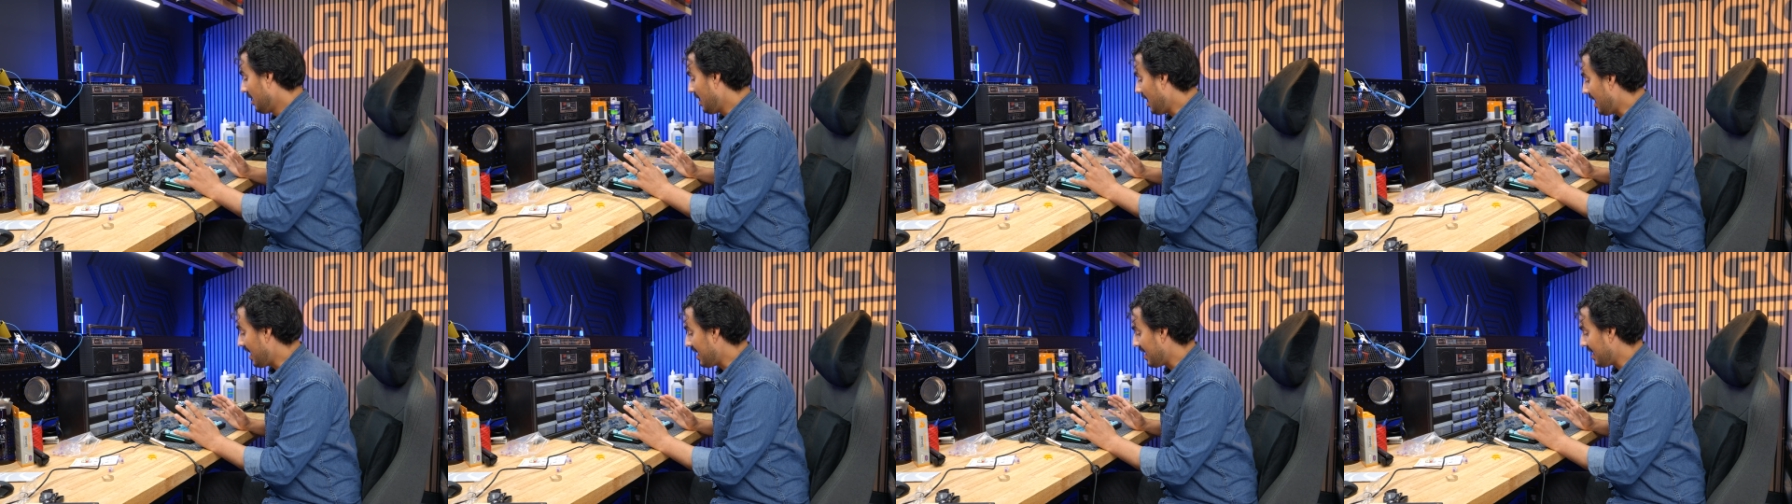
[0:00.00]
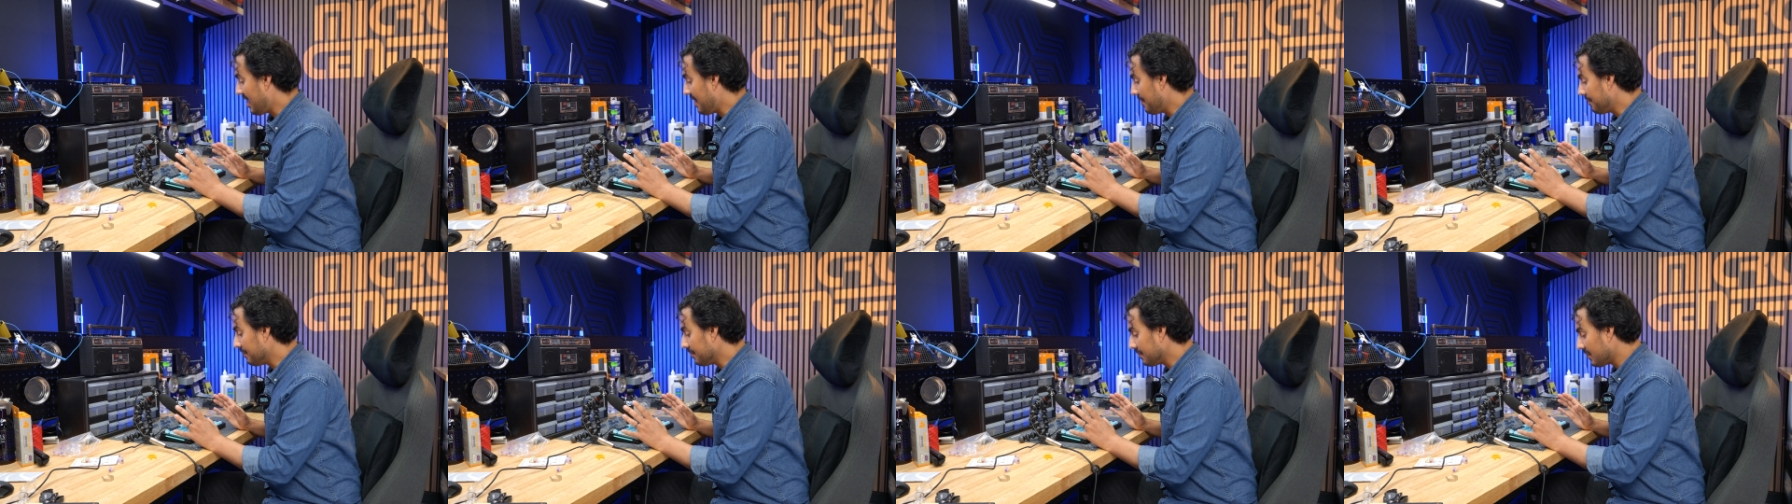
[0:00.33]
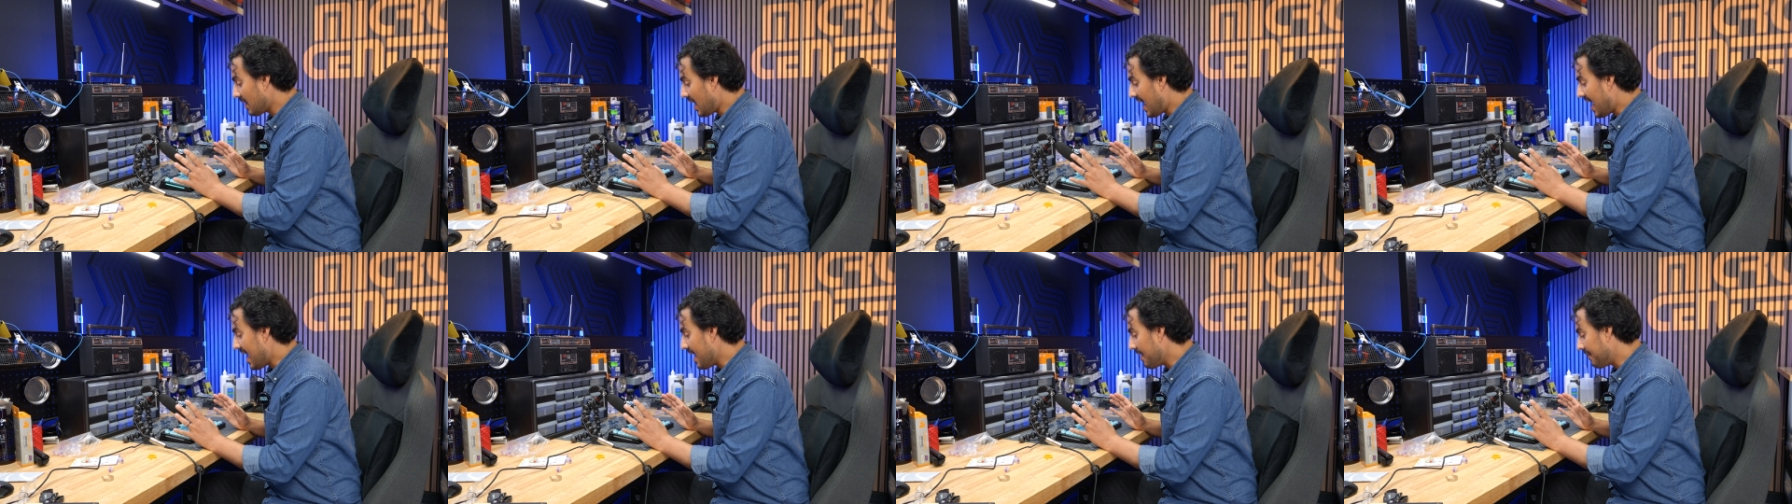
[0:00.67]
Um,
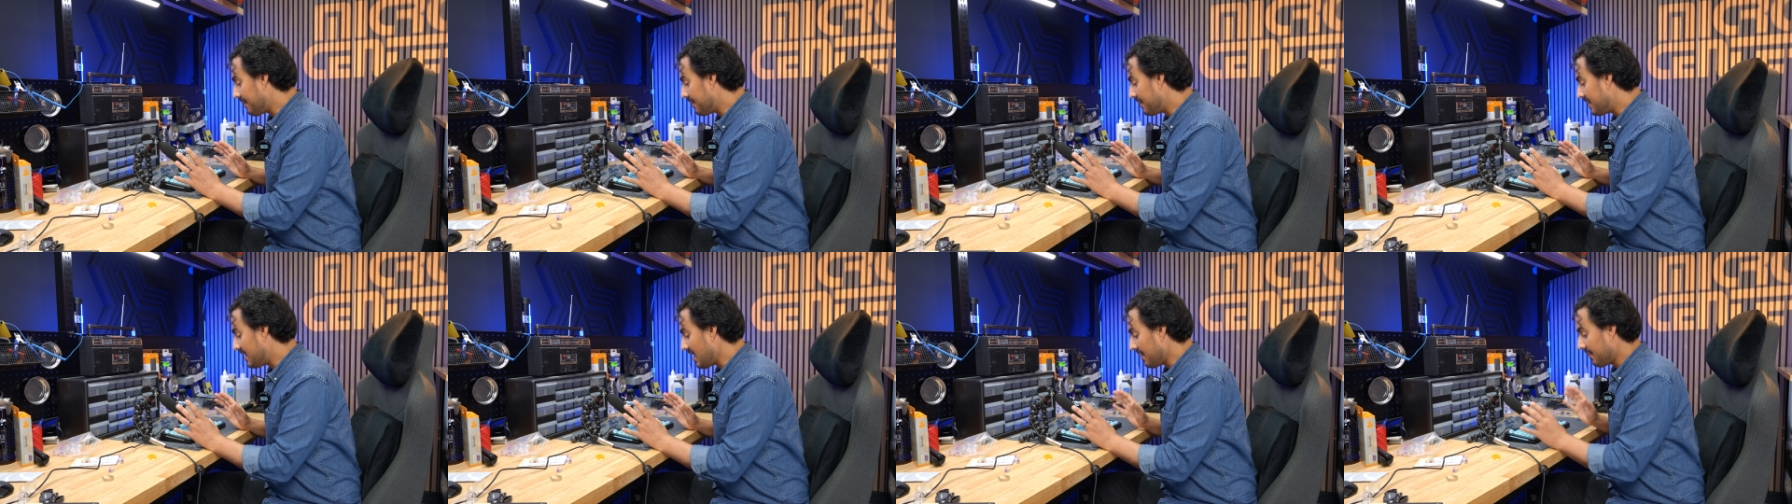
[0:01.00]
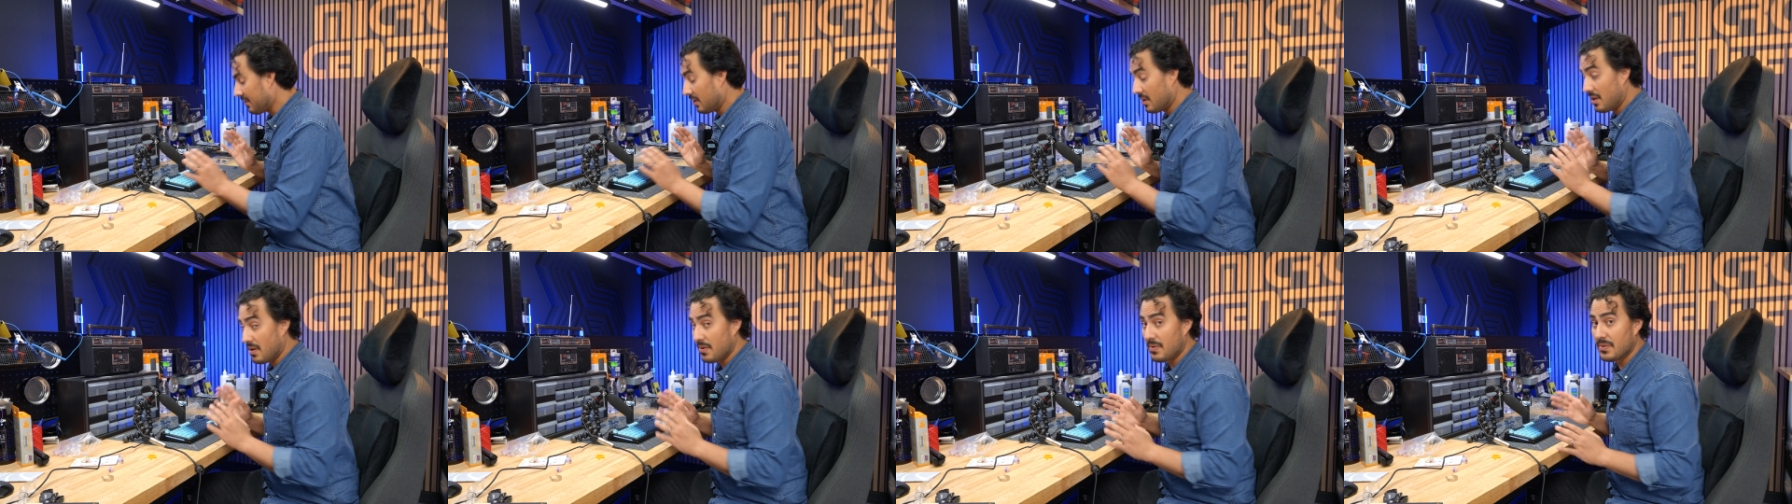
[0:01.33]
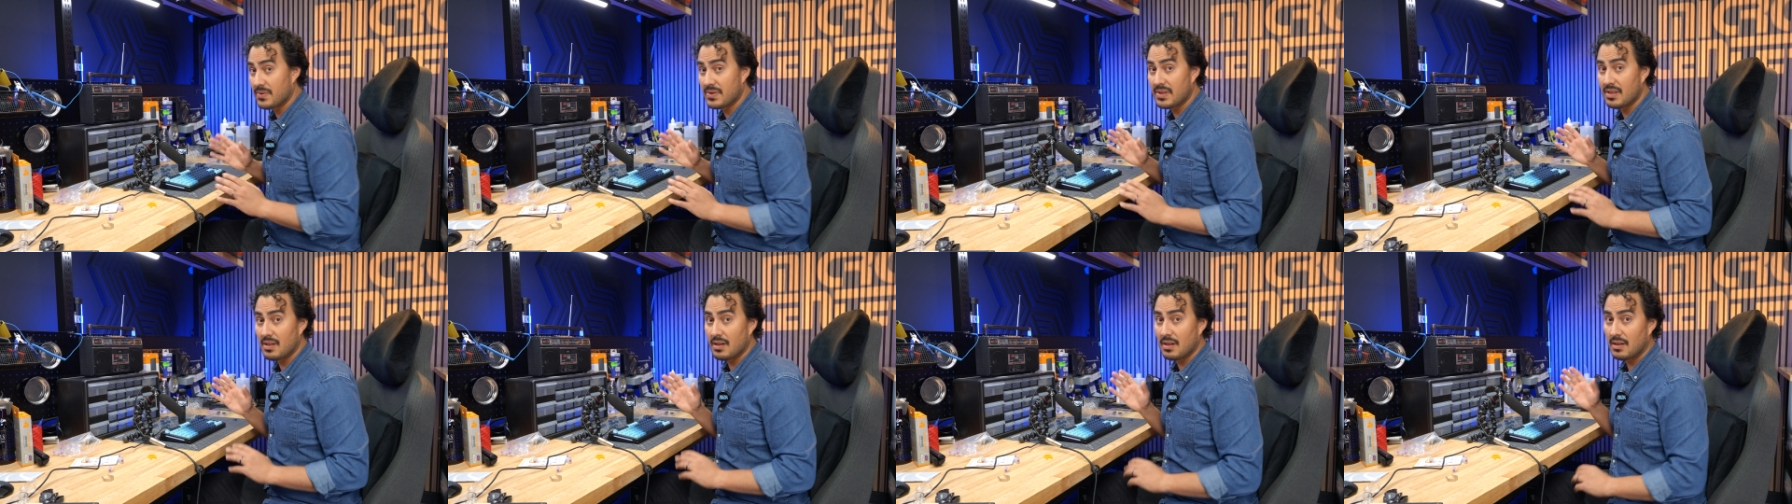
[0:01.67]
I've definitely
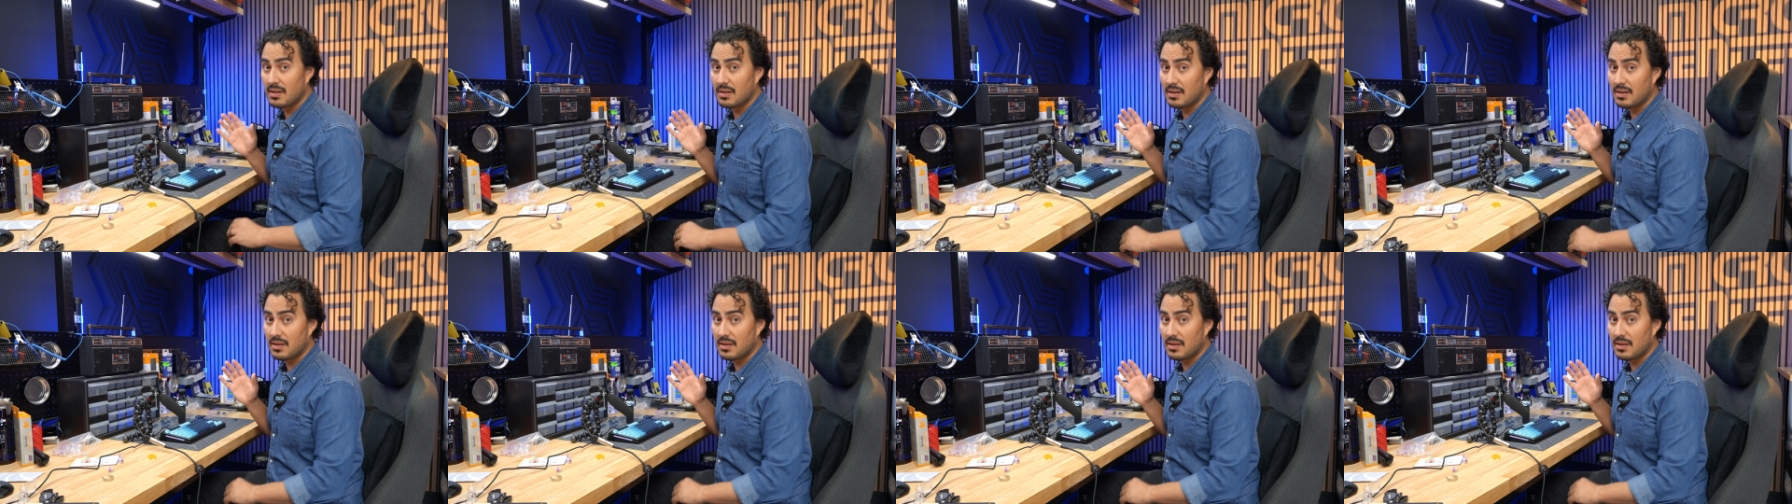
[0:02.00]
used